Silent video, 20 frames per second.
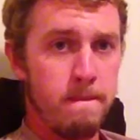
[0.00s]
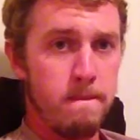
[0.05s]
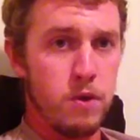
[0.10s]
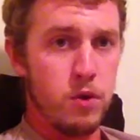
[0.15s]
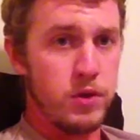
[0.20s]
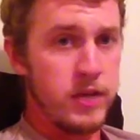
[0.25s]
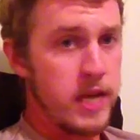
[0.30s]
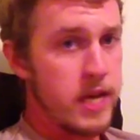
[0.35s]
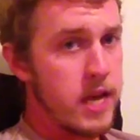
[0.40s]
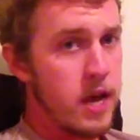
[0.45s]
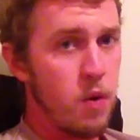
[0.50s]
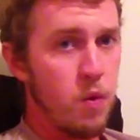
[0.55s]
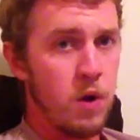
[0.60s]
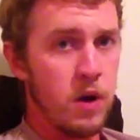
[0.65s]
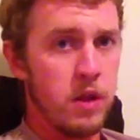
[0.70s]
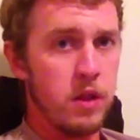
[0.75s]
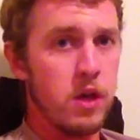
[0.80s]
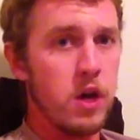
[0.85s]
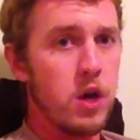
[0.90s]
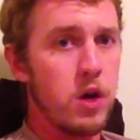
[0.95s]
You take out
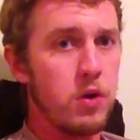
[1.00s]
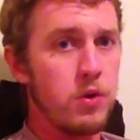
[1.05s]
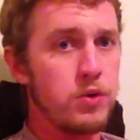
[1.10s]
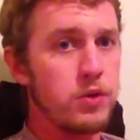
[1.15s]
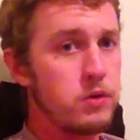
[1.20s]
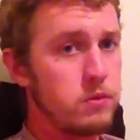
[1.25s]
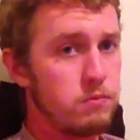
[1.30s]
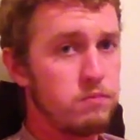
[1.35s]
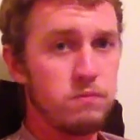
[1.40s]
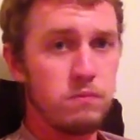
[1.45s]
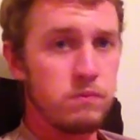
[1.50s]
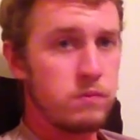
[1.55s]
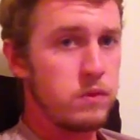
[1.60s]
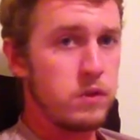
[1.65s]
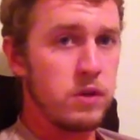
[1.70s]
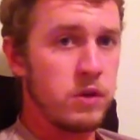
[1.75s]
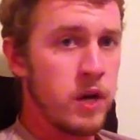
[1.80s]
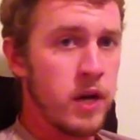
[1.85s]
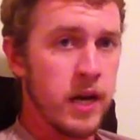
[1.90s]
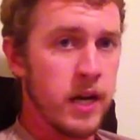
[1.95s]
one of those,
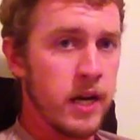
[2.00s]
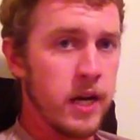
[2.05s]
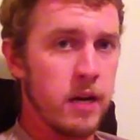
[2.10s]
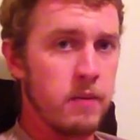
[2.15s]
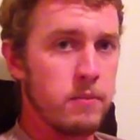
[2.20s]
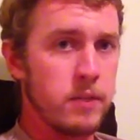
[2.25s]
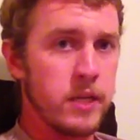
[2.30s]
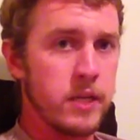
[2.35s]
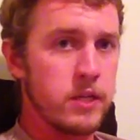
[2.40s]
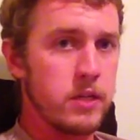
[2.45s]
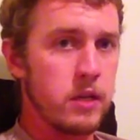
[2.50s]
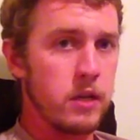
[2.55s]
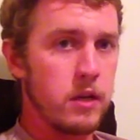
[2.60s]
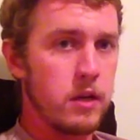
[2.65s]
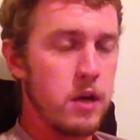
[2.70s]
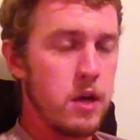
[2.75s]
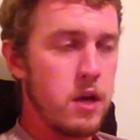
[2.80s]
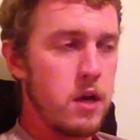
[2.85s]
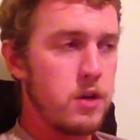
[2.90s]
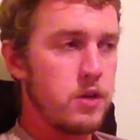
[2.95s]
you're not going to get a blister.
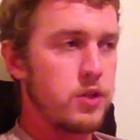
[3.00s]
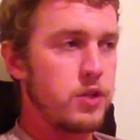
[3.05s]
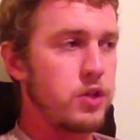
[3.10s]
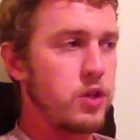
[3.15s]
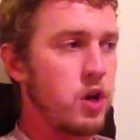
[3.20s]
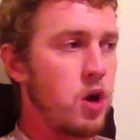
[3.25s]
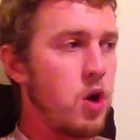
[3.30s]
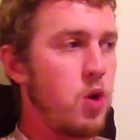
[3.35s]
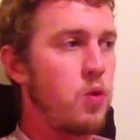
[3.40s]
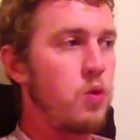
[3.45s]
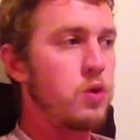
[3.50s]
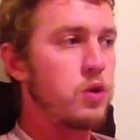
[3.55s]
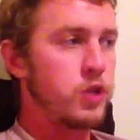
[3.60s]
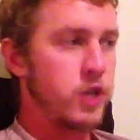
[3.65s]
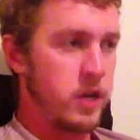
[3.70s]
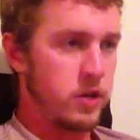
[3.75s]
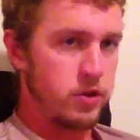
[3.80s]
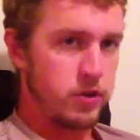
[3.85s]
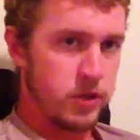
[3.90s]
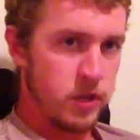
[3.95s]
So
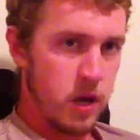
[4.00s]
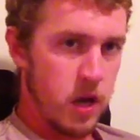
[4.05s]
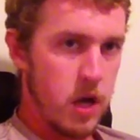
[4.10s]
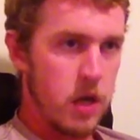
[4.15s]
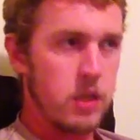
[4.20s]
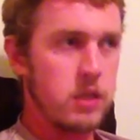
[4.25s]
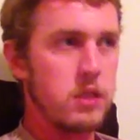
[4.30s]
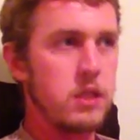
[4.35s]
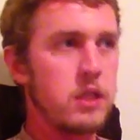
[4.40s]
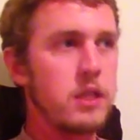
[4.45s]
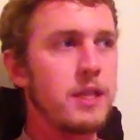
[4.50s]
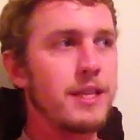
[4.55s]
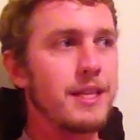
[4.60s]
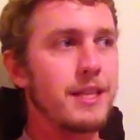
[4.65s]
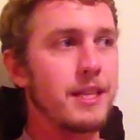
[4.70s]
change your socks.